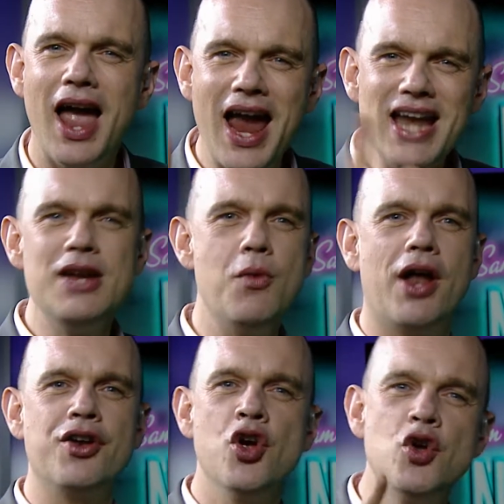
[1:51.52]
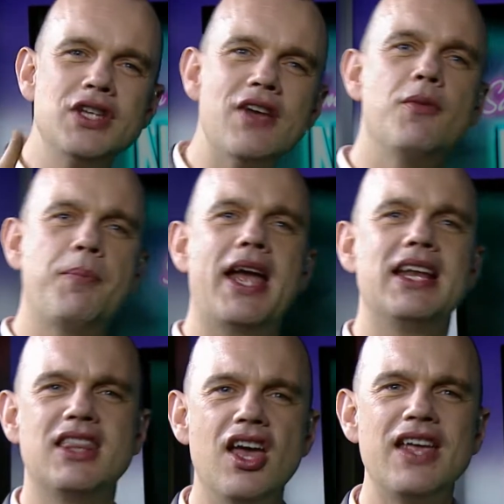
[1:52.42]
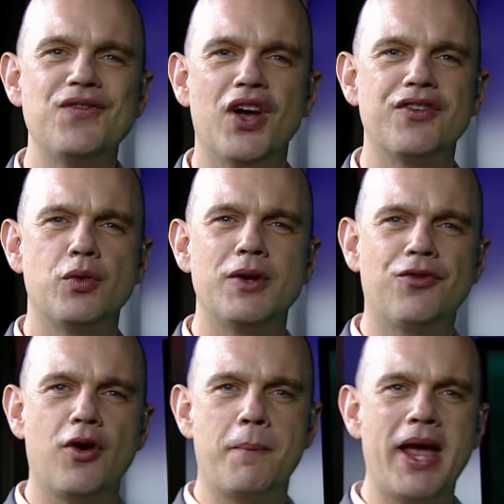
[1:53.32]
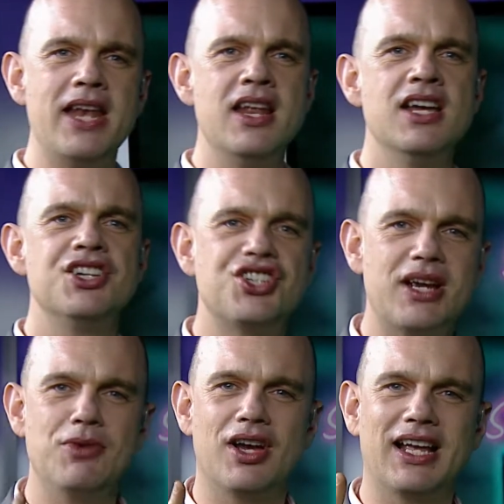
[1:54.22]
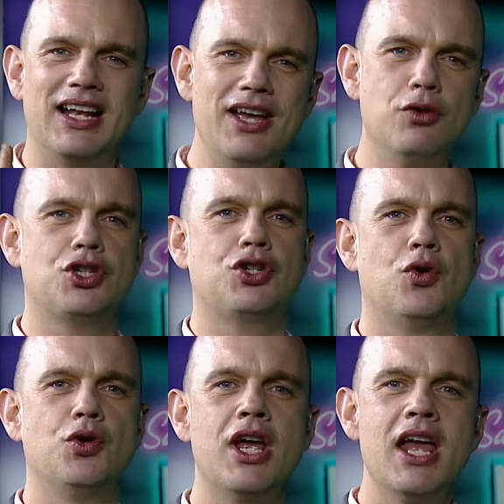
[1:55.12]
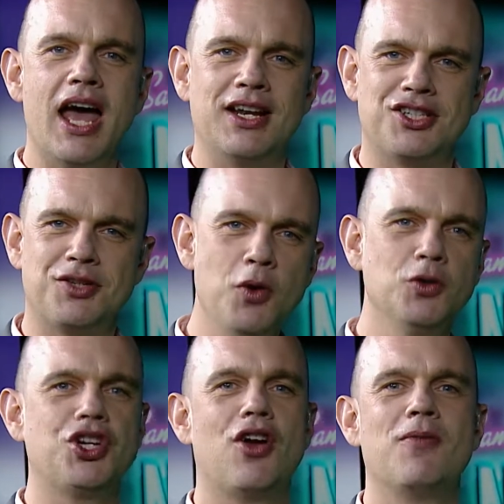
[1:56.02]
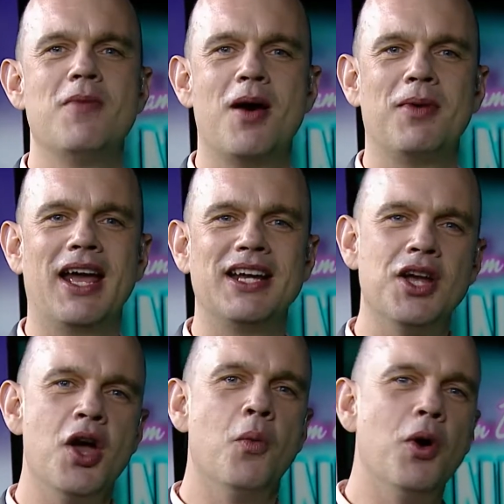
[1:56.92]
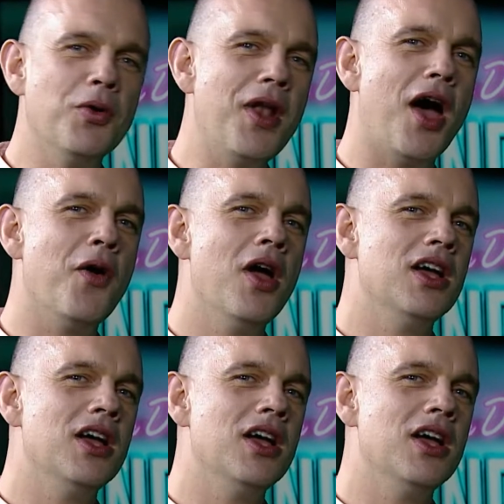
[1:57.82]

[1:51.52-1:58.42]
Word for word: Anyone who's ever paid 35 quid for a pen shaped like a little sword and a small jar of marmalade will know